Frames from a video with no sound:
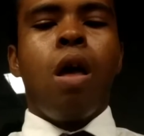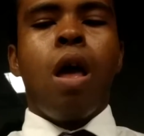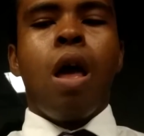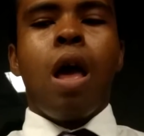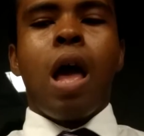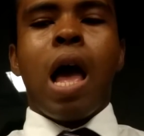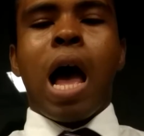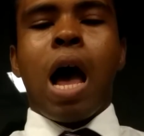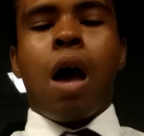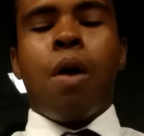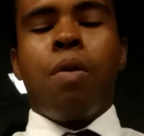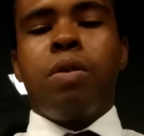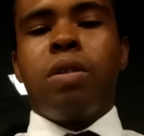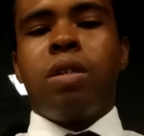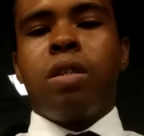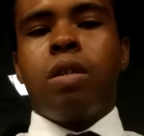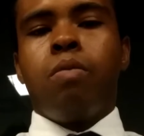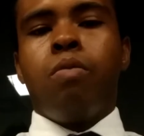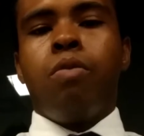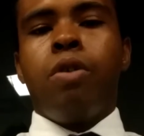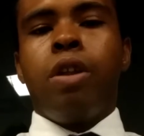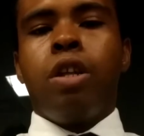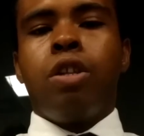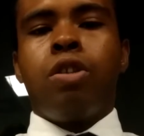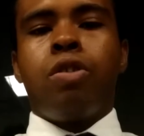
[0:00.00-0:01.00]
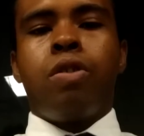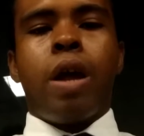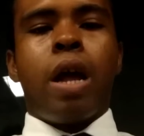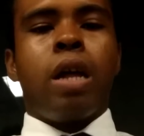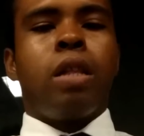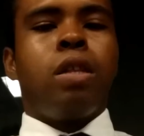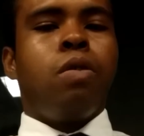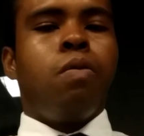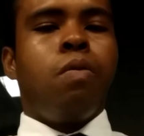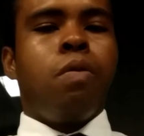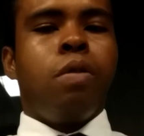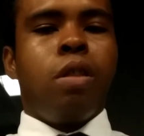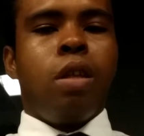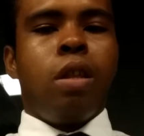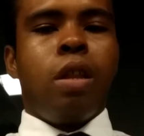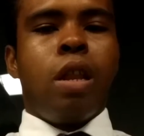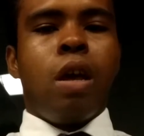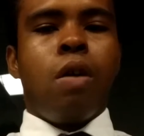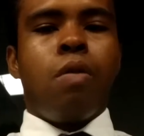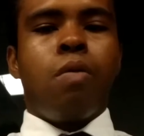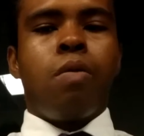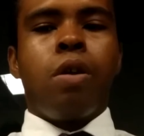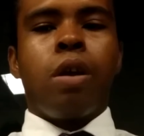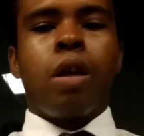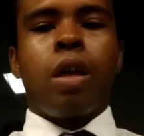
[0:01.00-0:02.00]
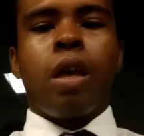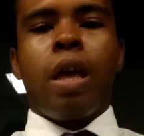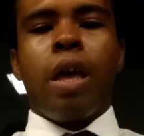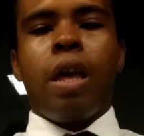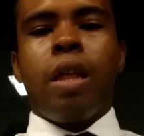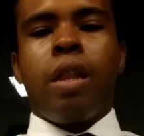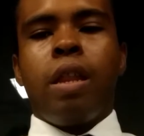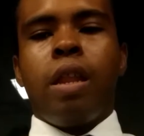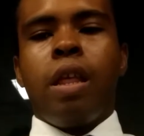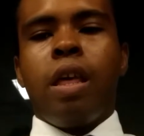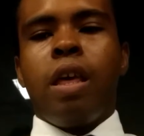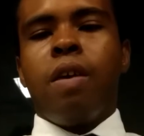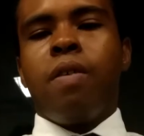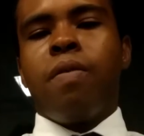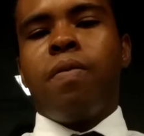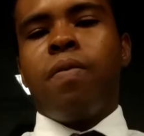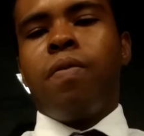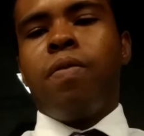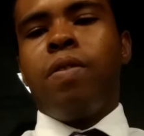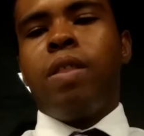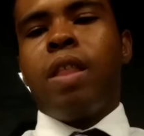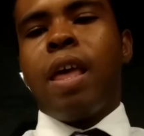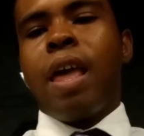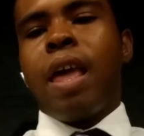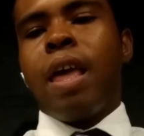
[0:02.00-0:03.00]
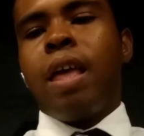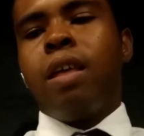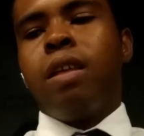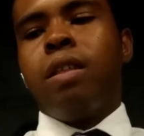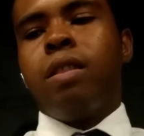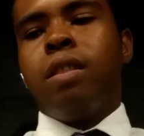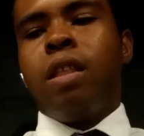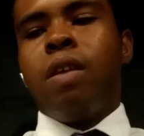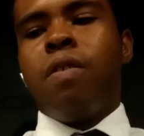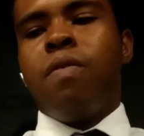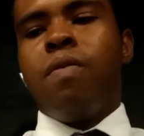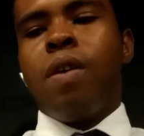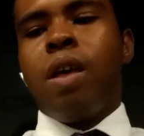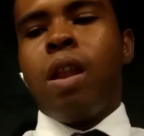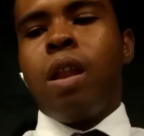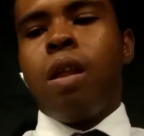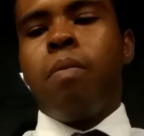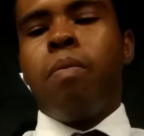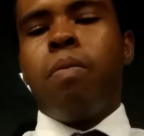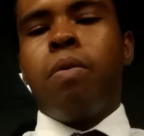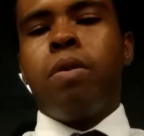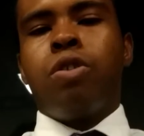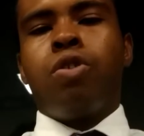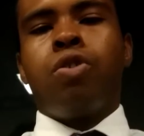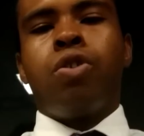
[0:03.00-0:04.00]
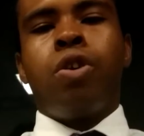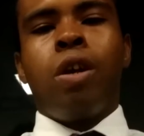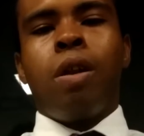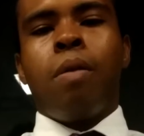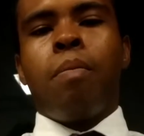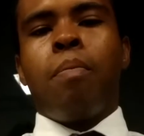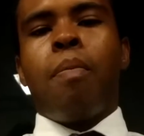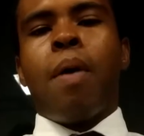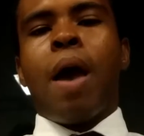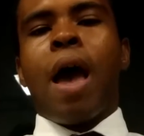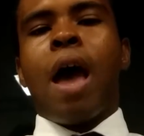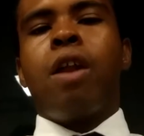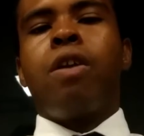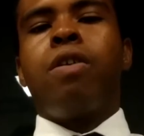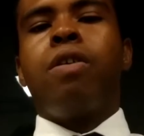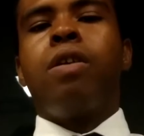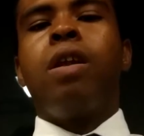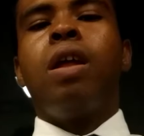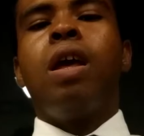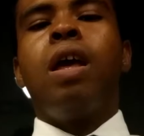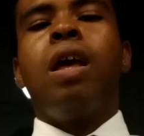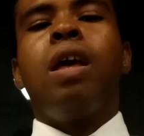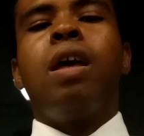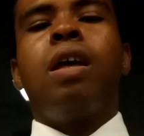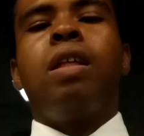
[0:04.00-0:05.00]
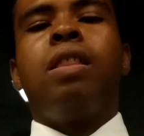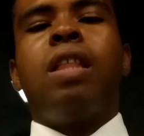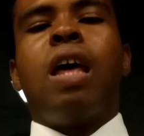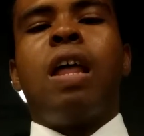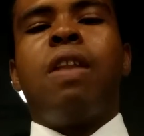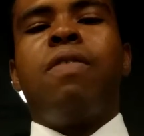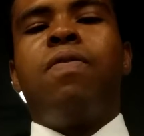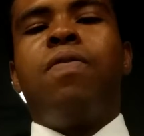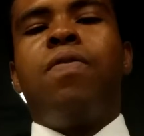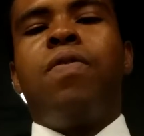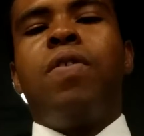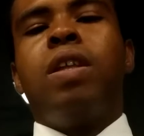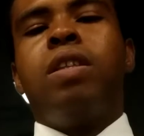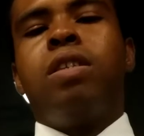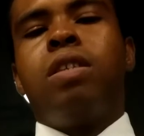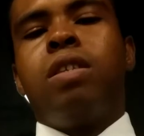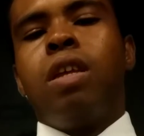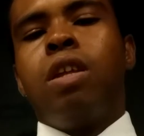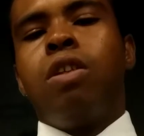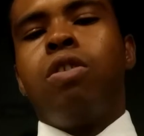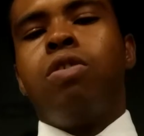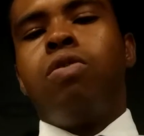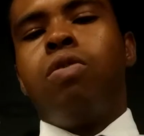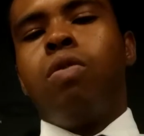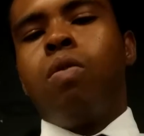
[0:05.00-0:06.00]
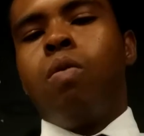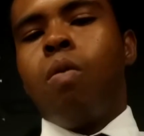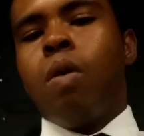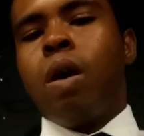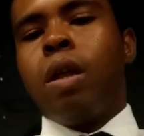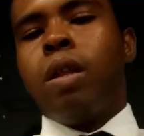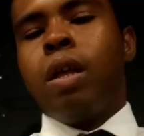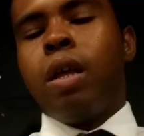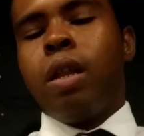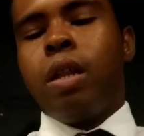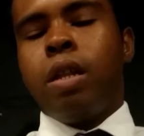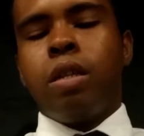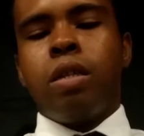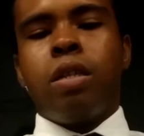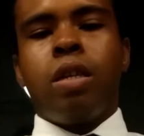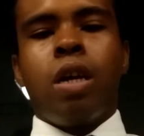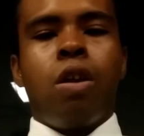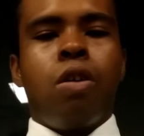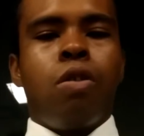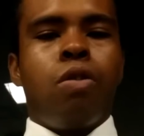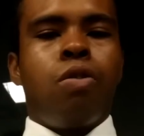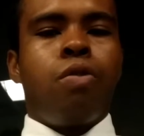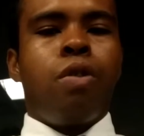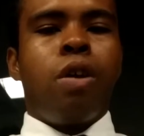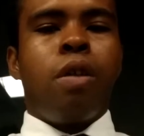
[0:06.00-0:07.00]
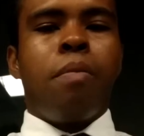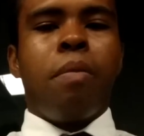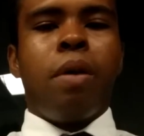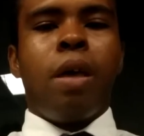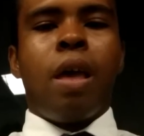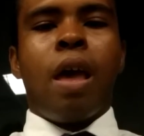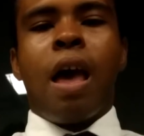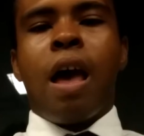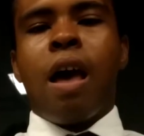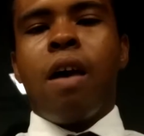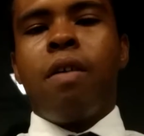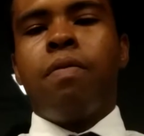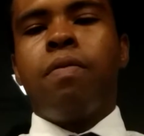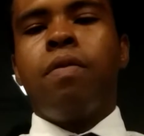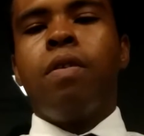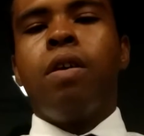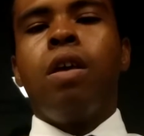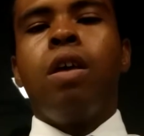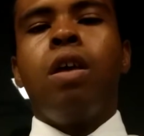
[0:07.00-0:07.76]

how is someone interacting with the network, and if they develop a certain pattern that fits into what an insider threat may have.